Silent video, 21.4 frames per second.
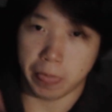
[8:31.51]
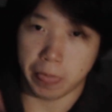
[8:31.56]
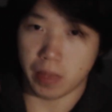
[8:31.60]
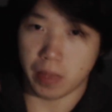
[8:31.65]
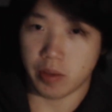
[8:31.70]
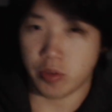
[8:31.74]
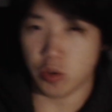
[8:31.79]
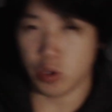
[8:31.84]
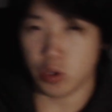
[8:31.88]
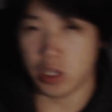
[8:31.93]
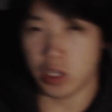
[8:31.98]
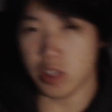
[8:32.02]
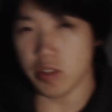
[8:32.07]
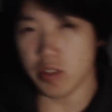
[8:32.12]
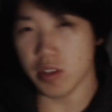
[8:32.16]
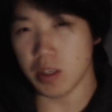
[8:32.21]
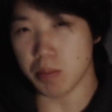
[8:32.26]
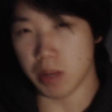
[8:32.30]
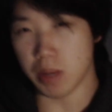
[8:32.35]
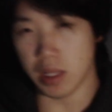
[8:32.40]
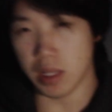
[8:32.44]
So here's
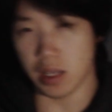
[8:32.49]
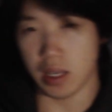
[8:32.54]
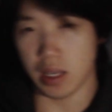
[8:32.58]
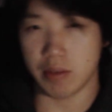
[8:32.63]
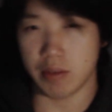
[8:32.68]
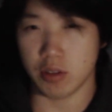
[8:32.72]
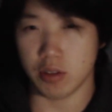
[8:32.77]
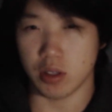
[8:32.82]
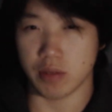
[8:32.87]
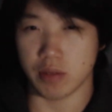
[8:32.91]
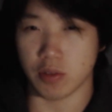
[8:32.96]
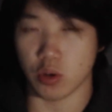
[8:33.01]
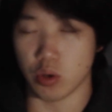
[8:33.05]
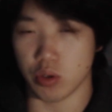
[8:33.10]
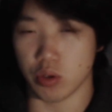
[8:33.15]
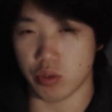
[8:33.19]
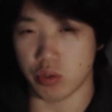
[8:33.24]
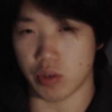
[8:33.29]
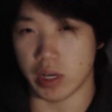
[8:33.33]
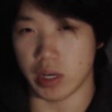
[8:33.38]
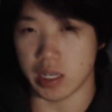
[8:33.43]
like my level of
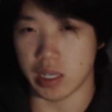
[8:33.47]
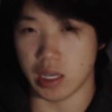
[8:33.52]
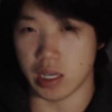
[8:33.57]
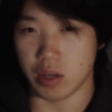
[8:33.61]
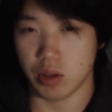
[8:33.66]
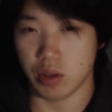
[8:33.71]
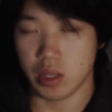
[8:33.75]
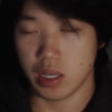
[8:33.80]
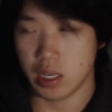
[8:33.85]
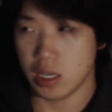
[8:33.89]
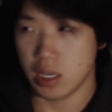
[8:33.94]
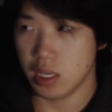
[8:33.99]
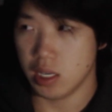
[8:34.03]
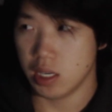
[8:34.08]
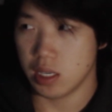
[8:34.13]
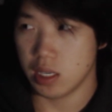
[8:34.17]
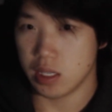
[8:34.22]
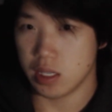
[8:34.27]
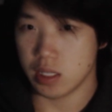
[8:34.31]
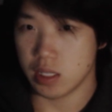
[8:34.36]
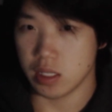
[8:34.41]
goals right now.
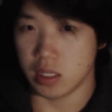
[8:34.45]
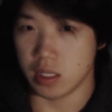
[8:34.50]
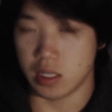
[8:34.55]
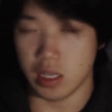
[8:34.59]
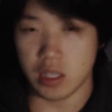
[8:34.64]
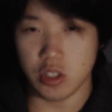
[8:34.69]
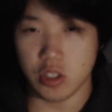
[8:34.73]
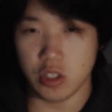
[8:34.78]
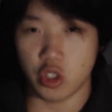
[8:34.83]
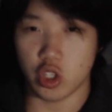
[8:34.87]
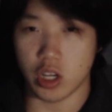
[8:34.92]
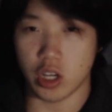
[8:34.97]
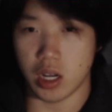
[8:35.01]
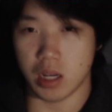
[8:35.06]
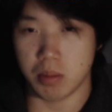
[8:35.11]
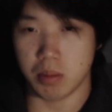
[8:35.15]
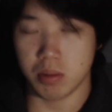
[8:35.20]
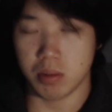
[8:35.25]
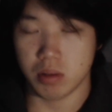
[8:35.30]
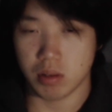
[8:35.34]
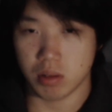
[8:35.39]
Get a
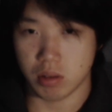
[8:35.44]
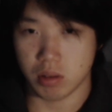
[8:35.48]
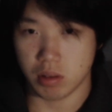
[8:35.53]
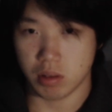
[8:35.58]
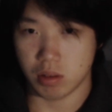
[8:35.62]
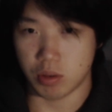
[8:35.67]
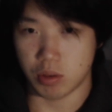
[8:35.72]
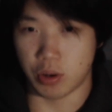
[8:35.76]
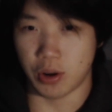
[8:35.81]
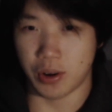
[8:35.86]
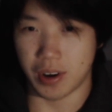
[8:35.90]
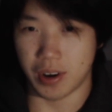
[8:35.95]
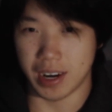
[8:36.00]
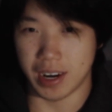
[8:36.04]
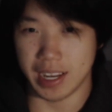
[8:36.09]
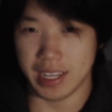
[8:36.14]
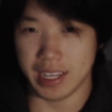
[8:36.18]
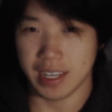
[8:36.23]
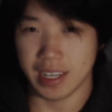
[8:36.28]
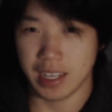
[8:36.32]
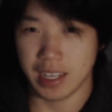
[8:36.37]
job, right?